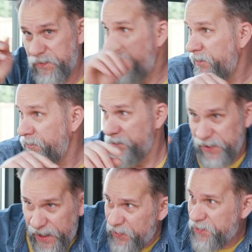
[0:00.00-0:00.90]
and you
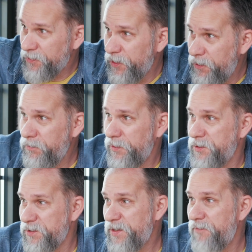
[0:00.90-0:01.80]
say, hey, Mr. Lou,
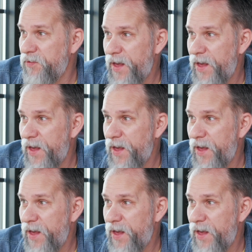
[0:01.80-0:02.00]
and just gave you